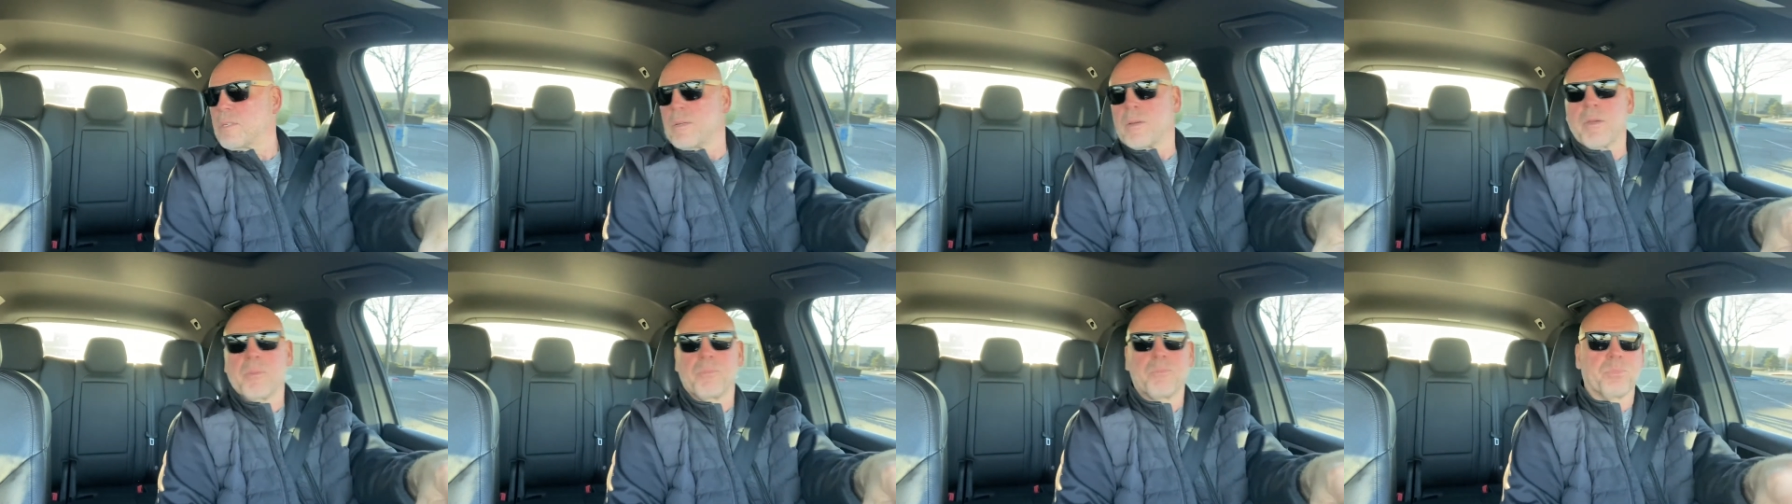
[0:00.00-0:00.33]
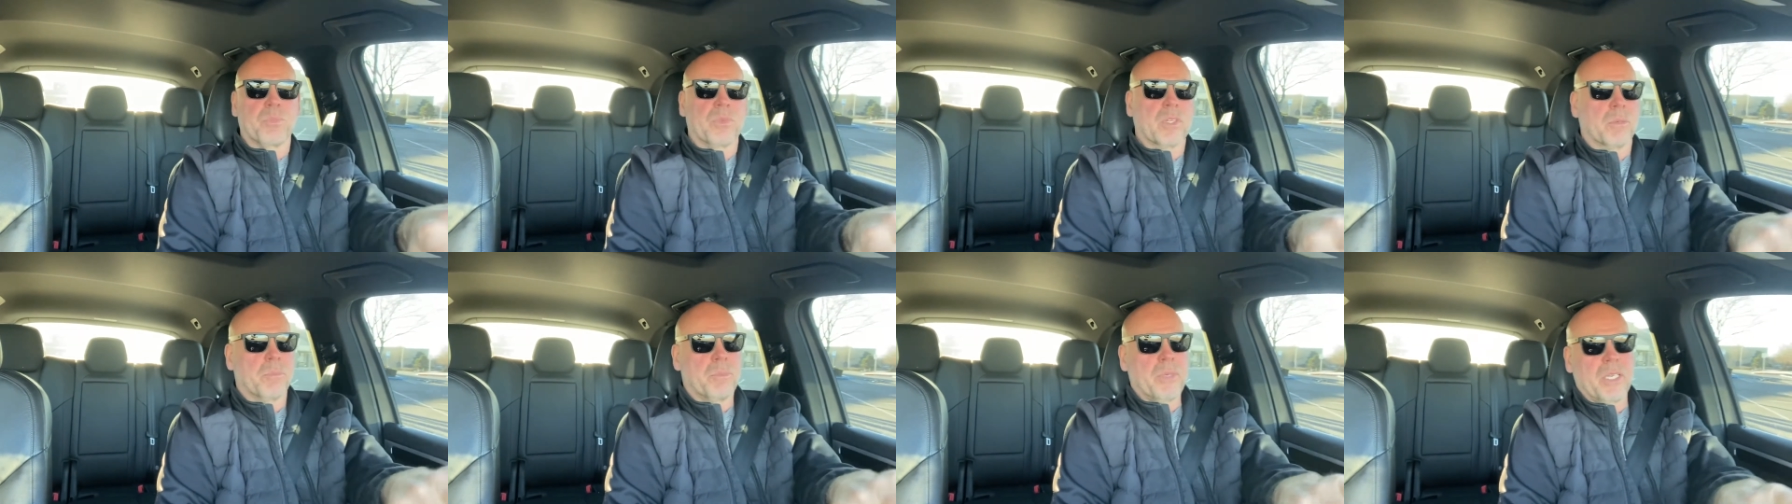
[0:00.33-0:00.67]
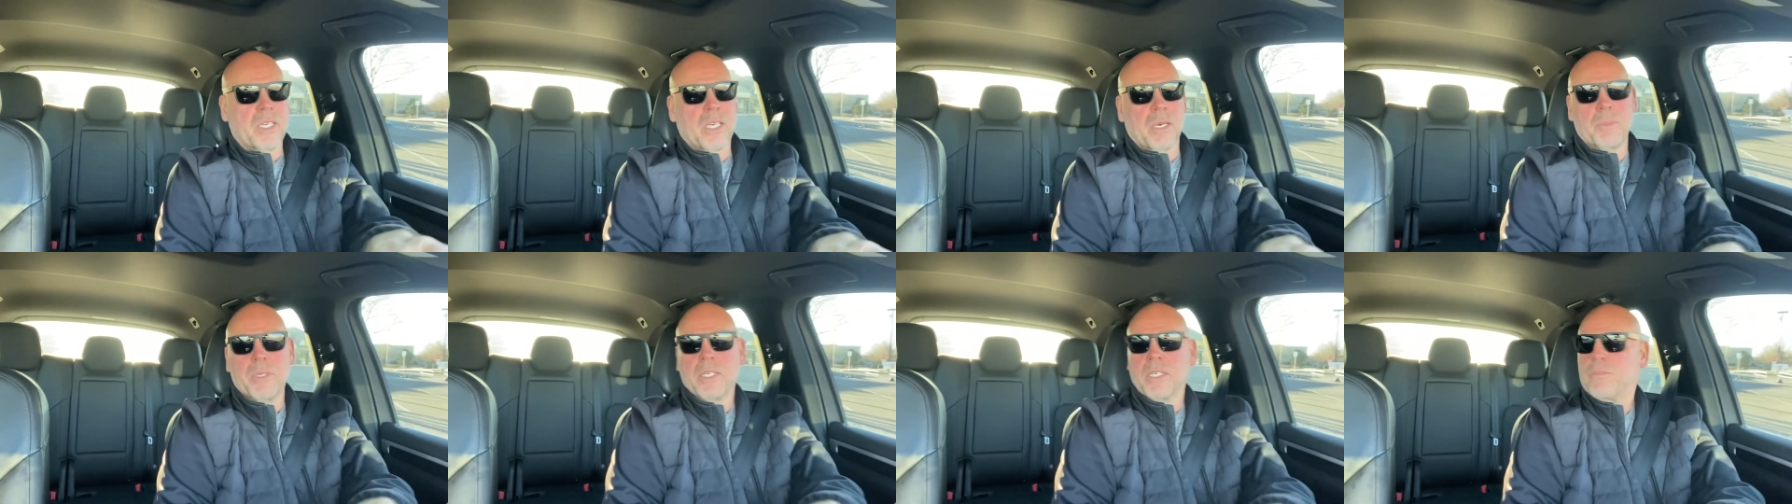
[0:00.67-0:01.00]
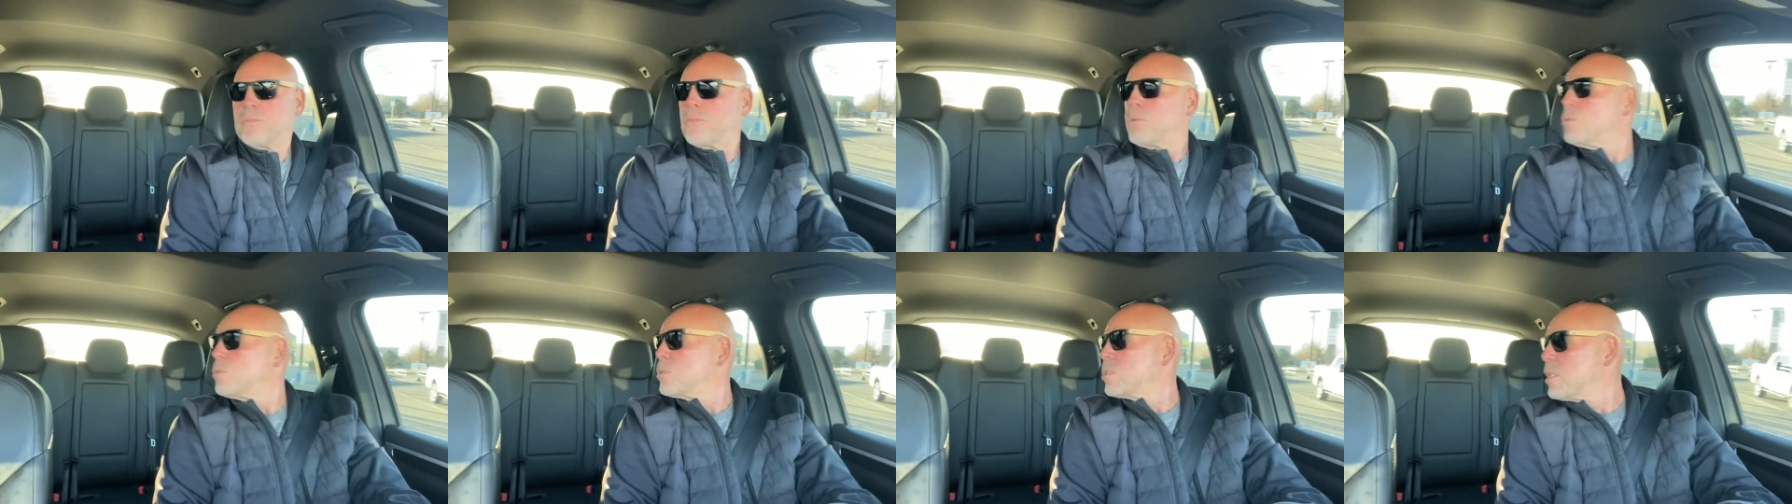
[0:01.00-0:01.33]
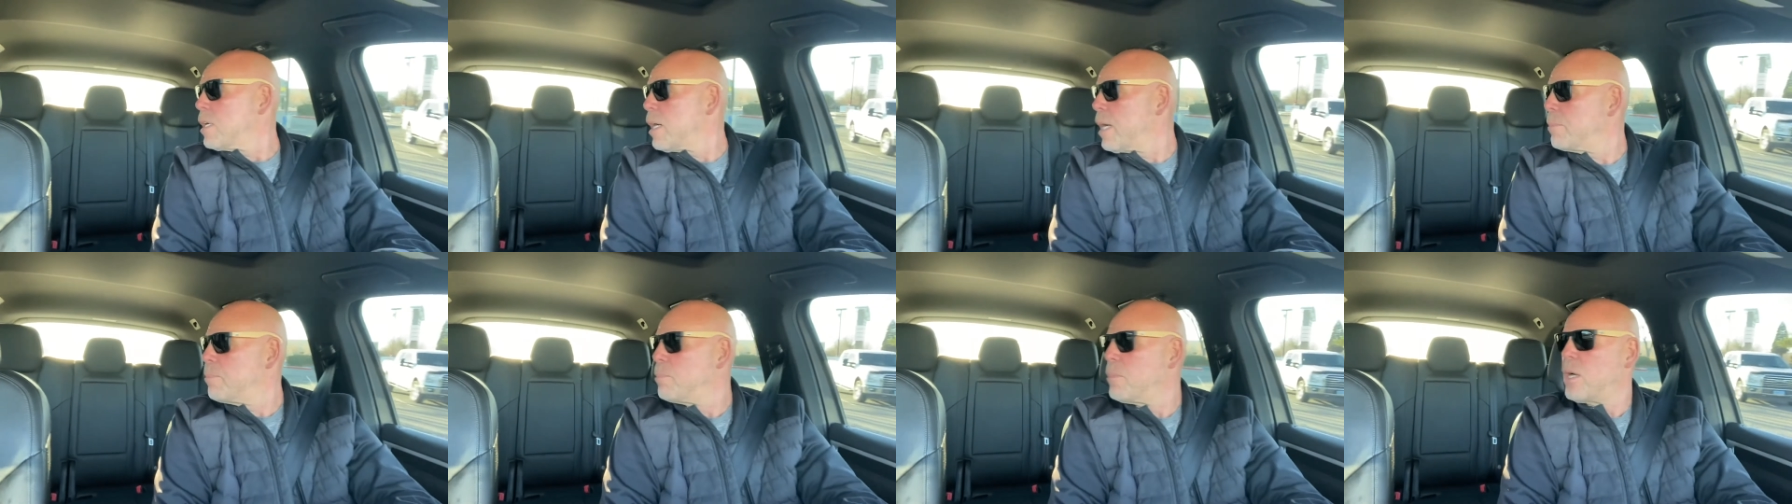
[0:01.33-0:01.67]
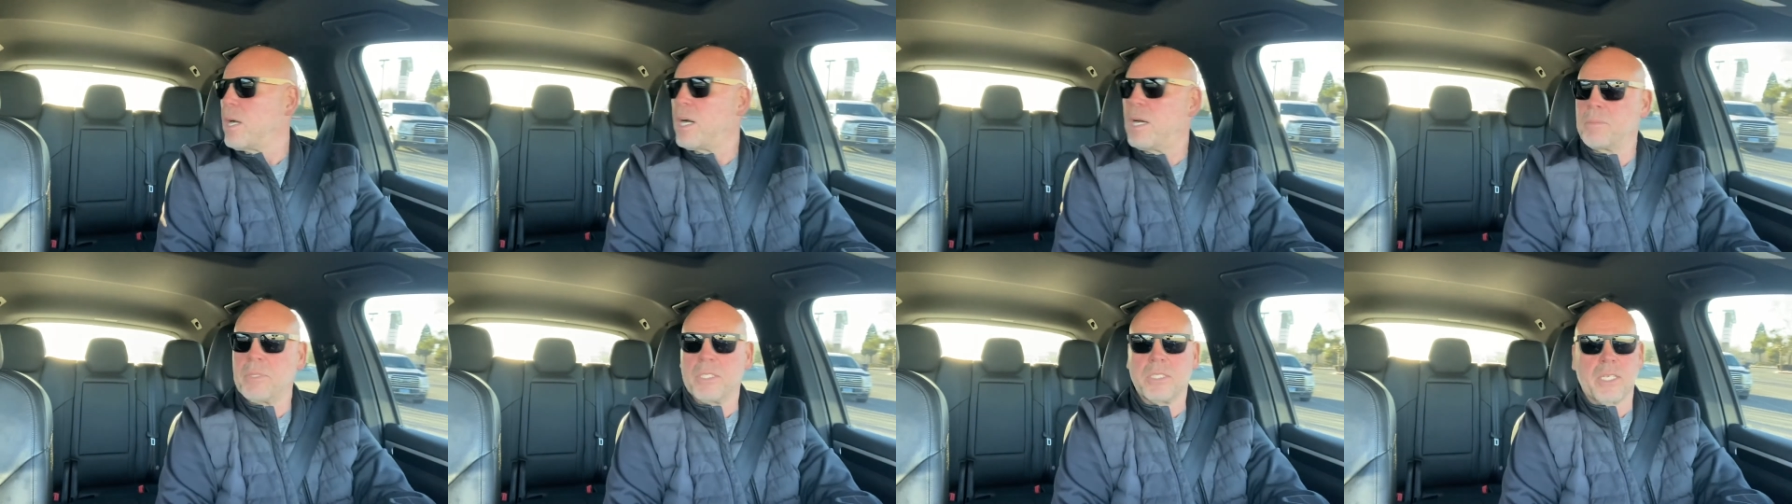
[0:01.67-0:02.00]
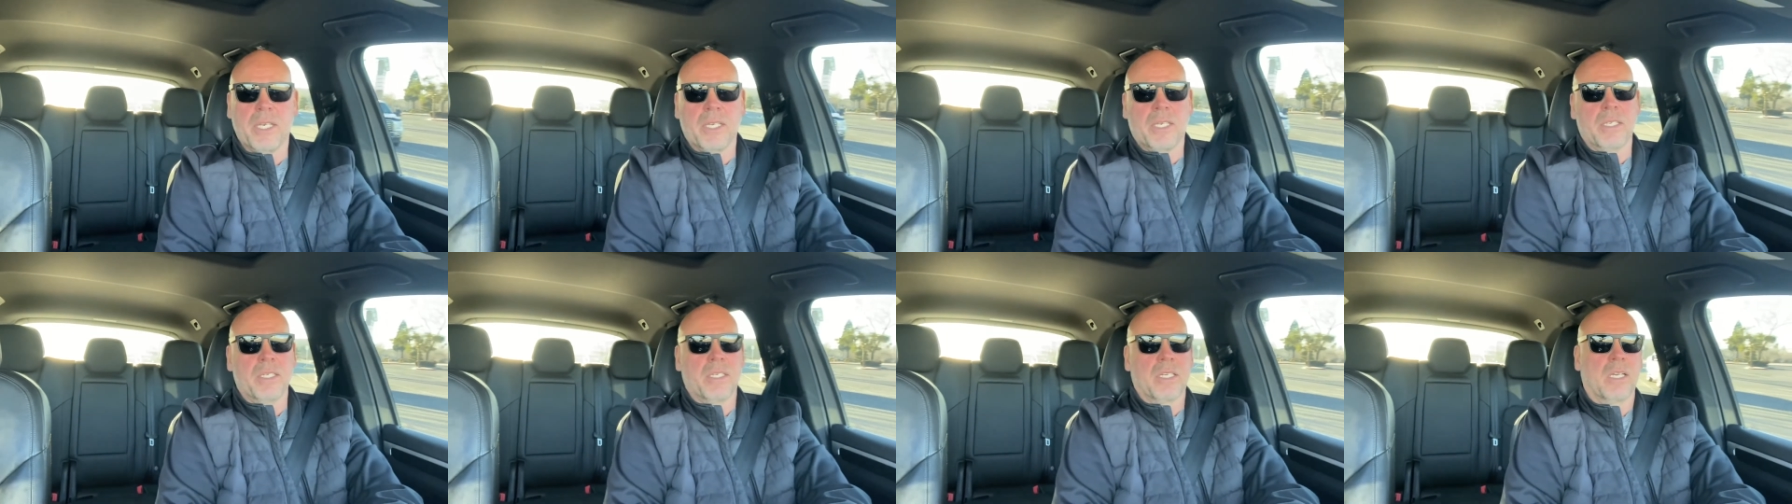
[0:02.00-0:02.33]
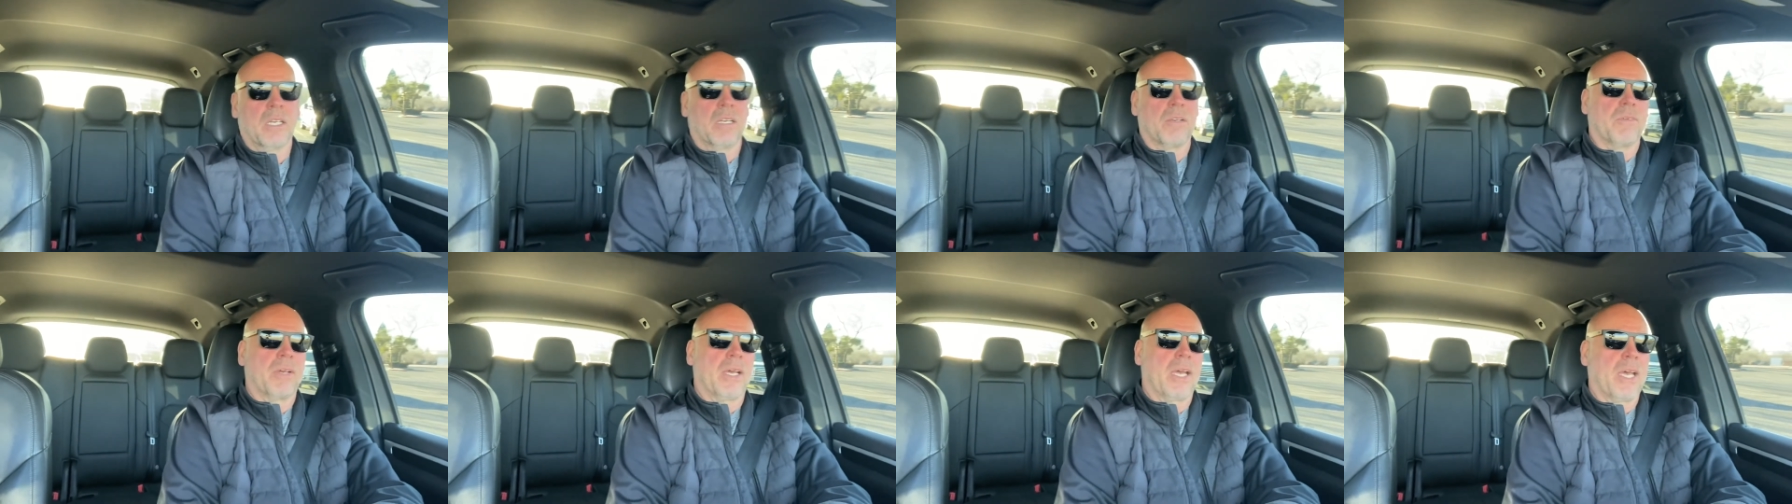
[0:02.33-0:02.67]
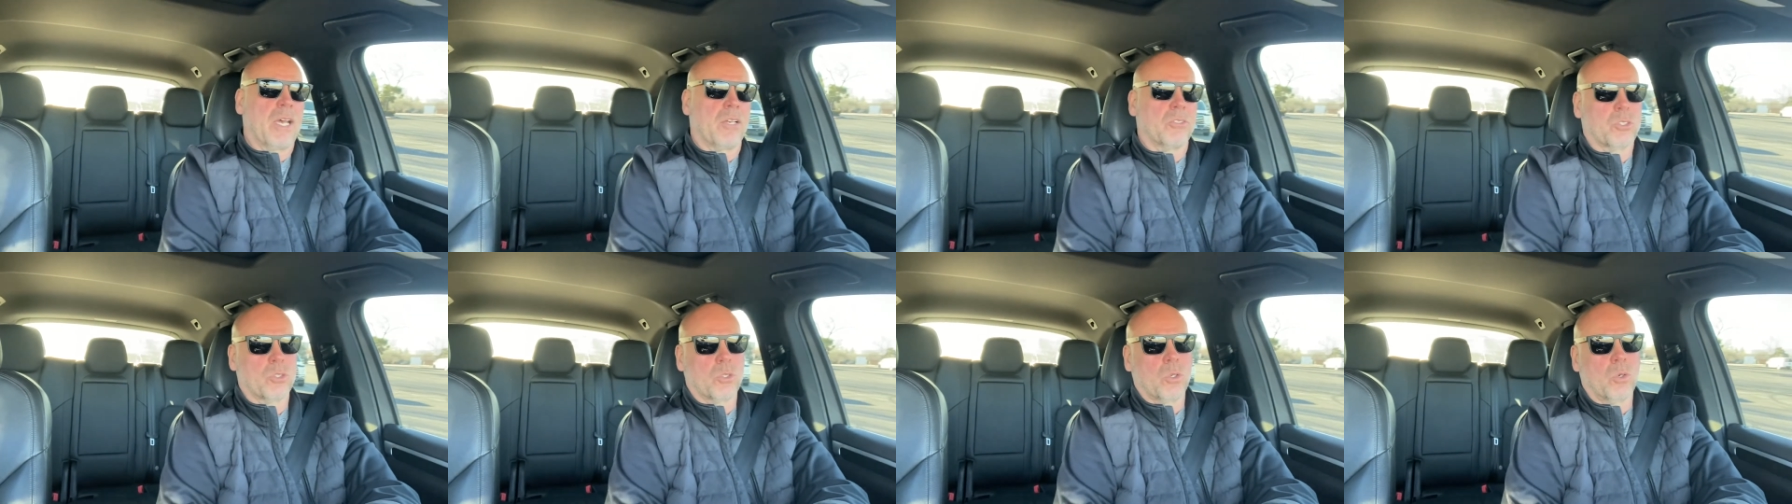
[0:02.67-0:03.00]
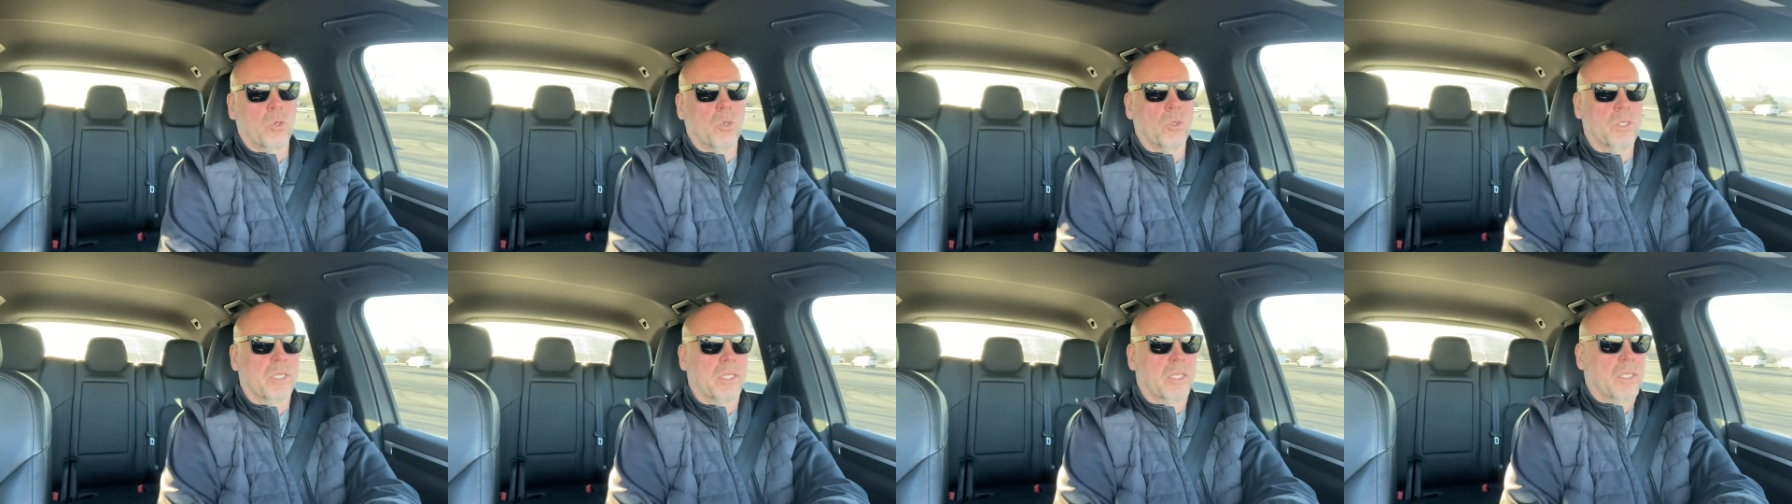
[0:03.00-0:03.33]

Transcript: Uh, becoming a full-time mom and taking care of a household